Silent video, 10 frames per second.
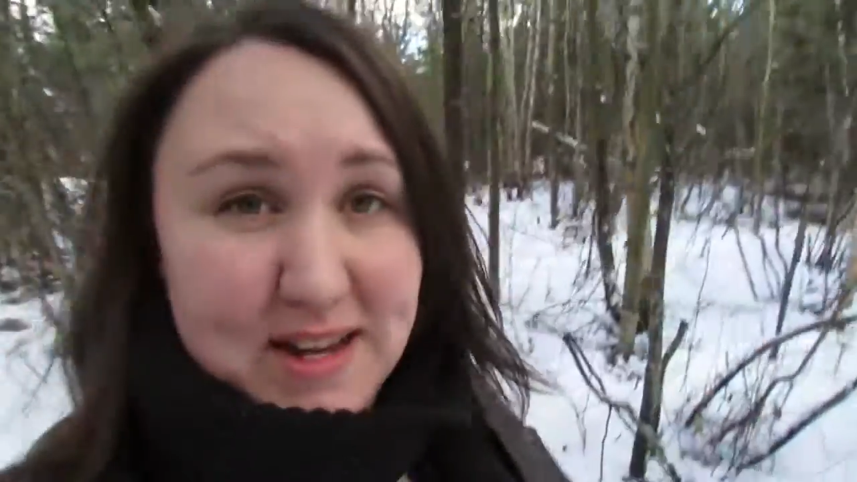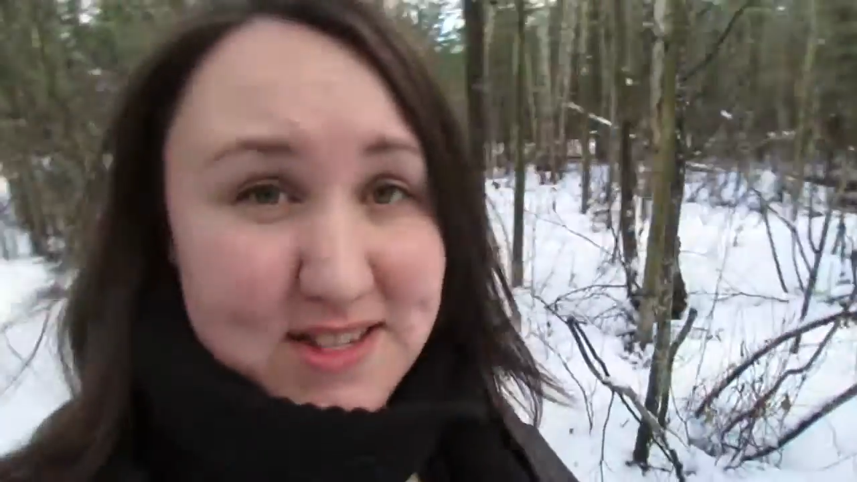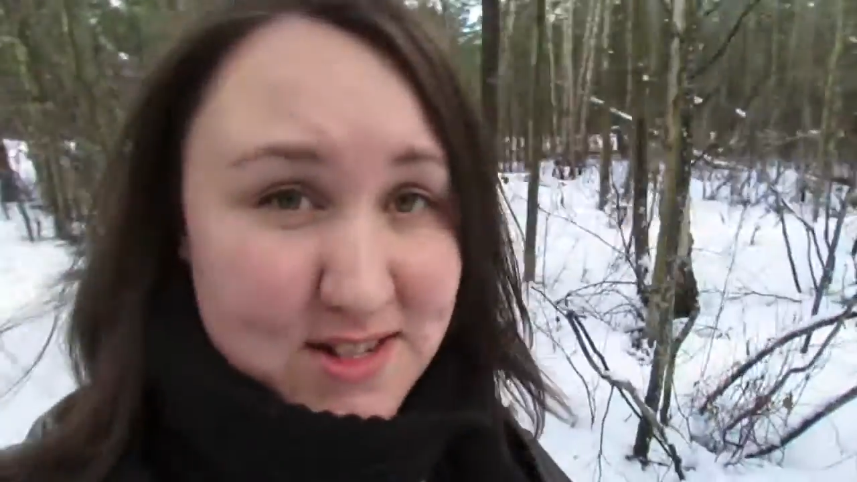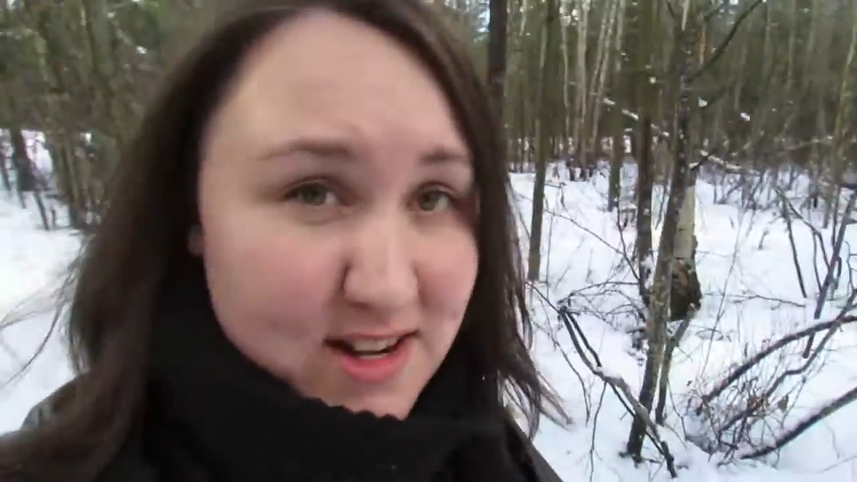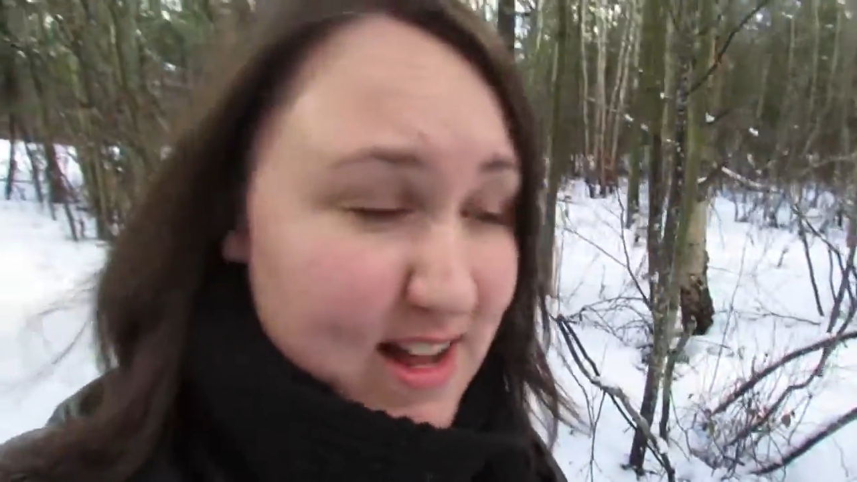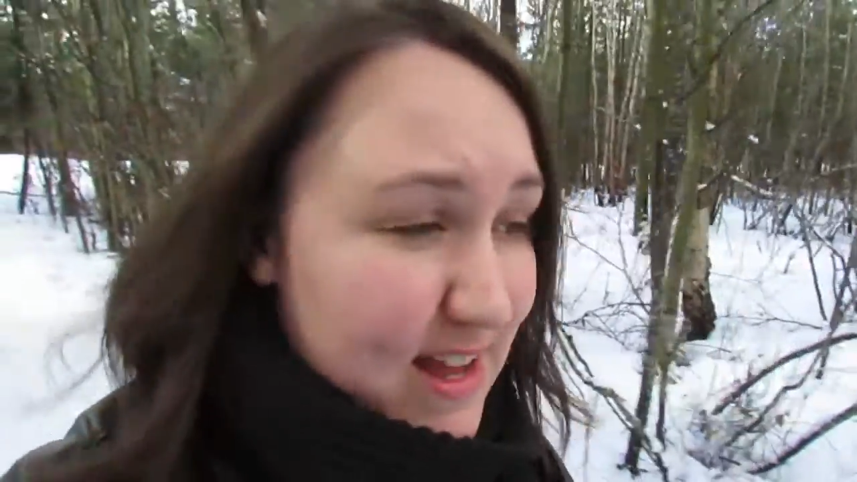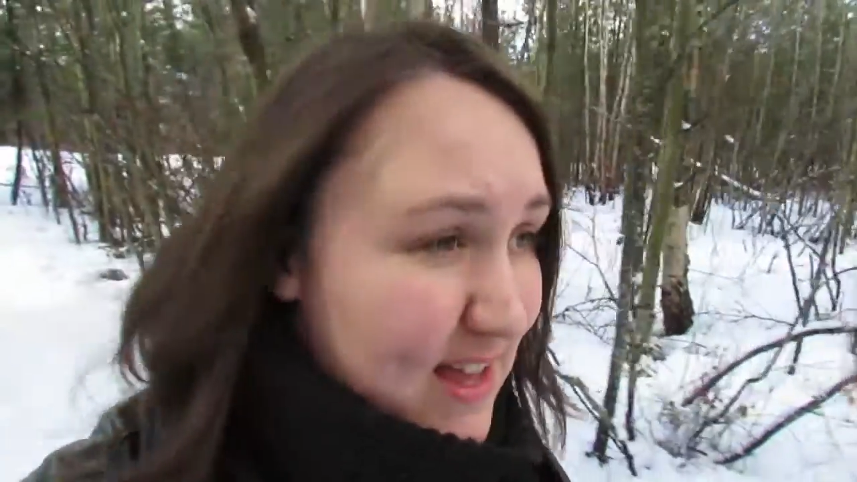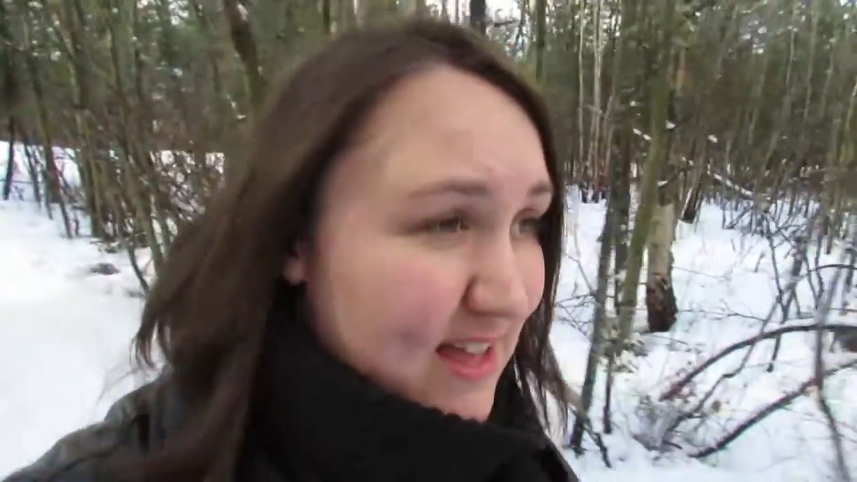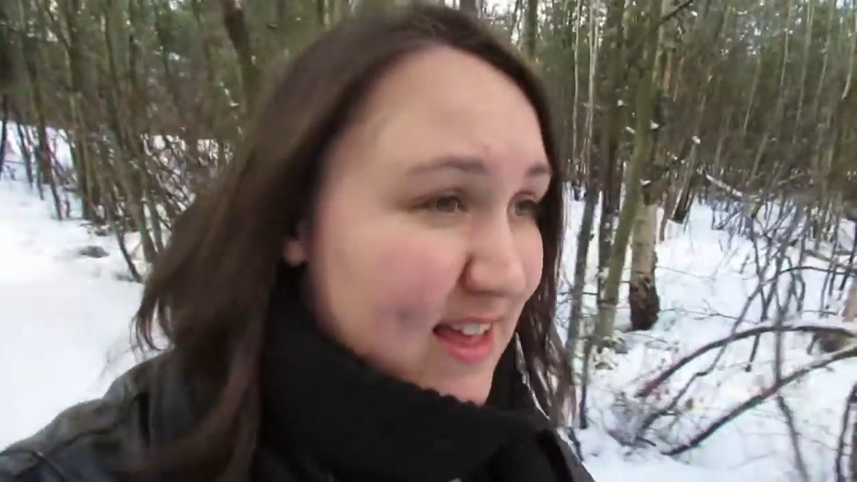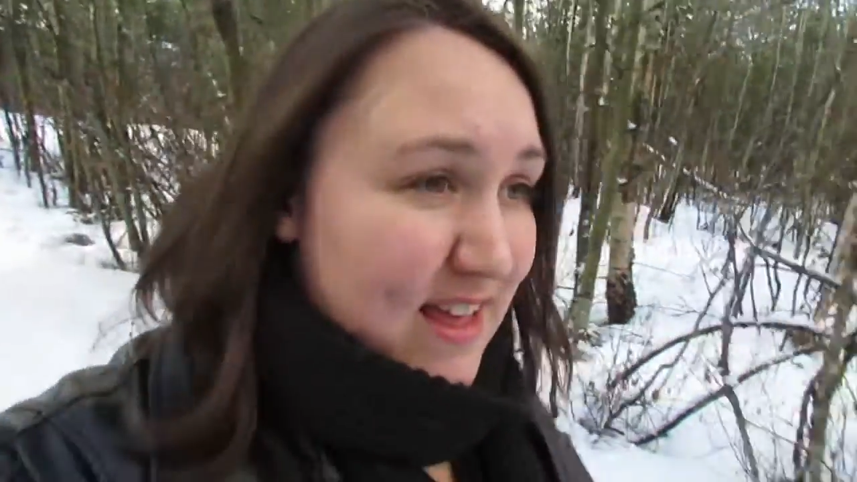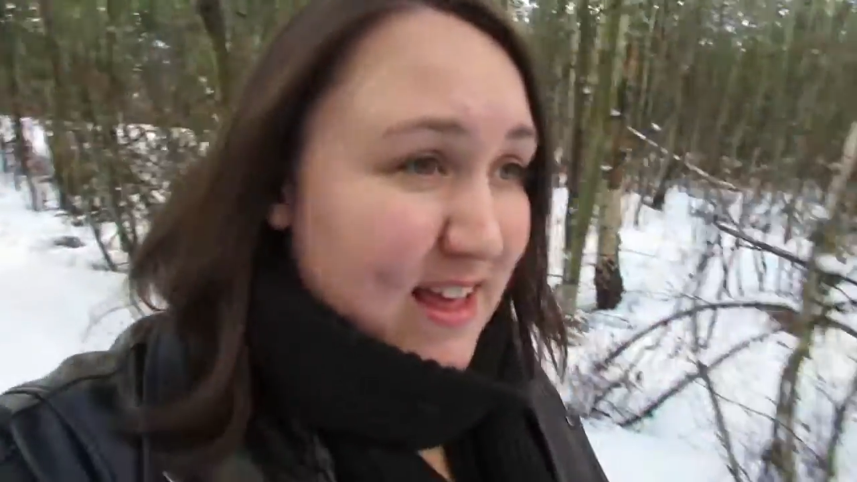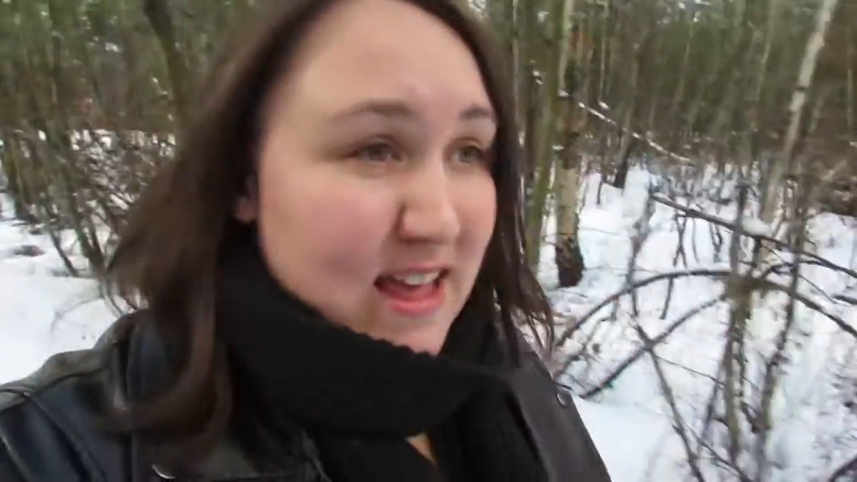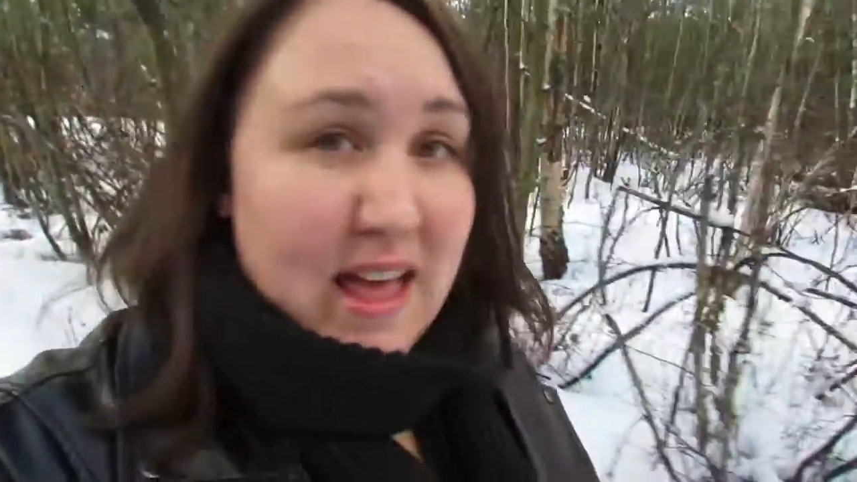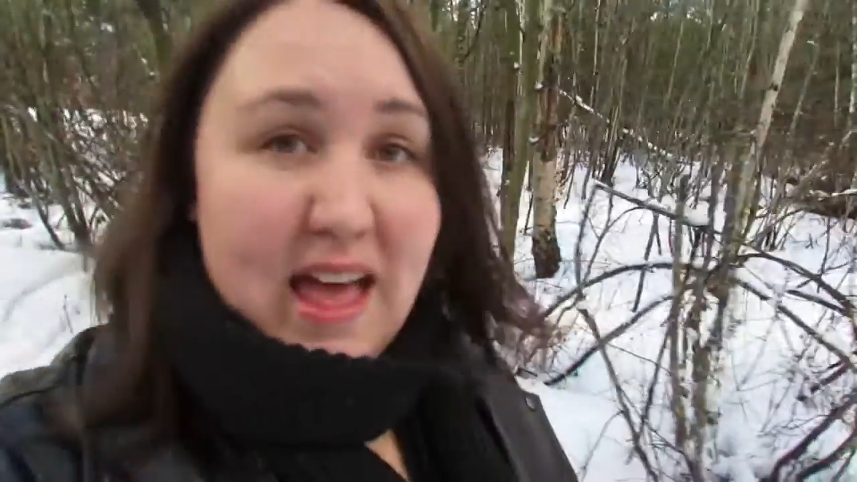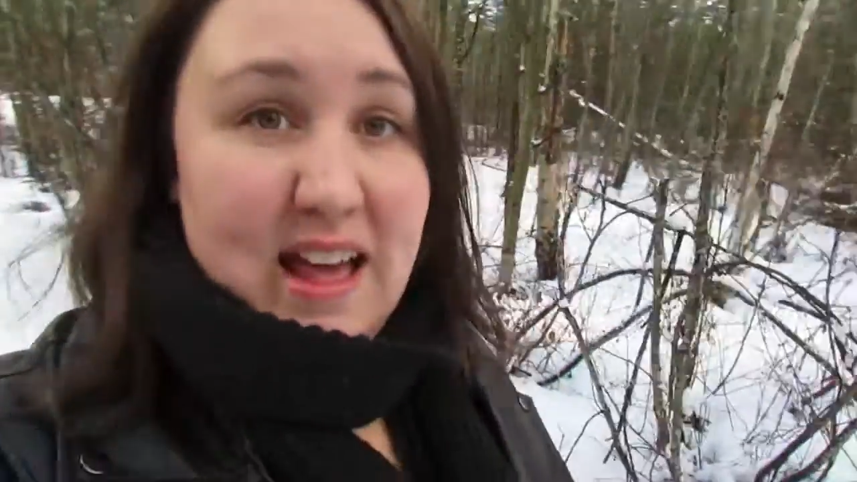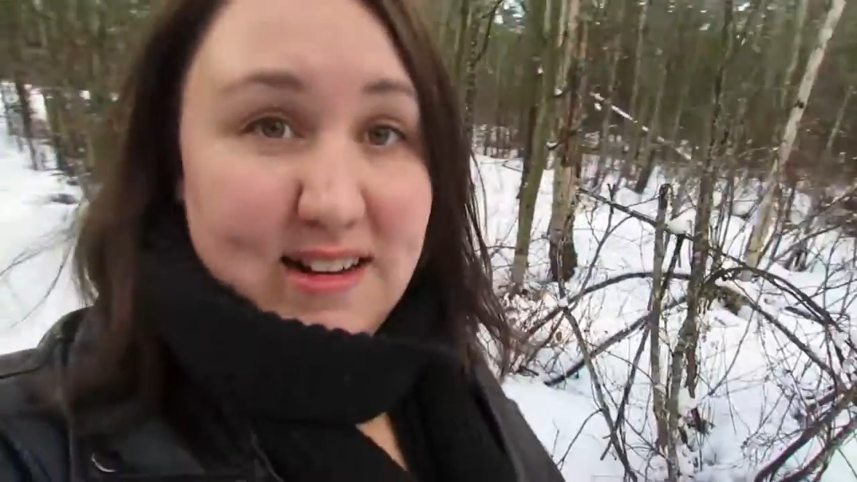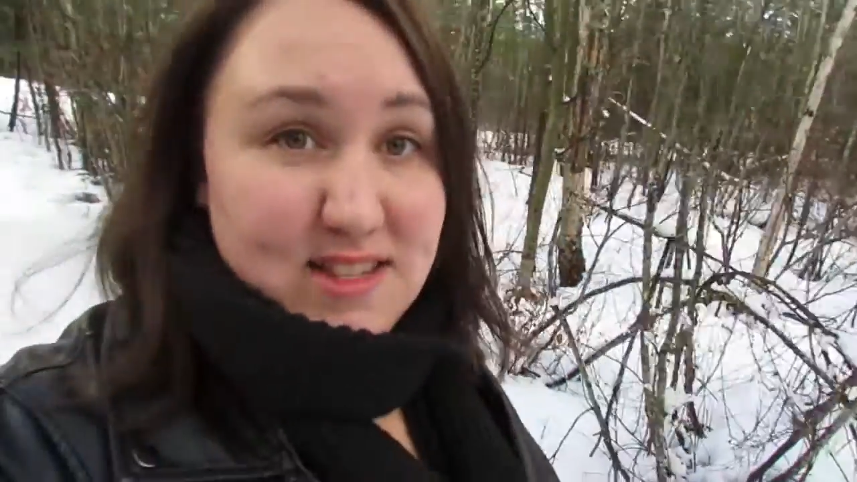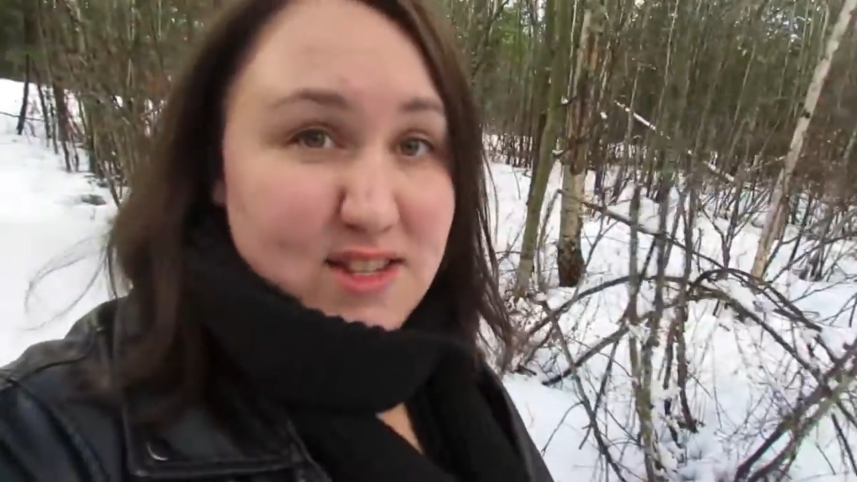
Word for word: yesterday and it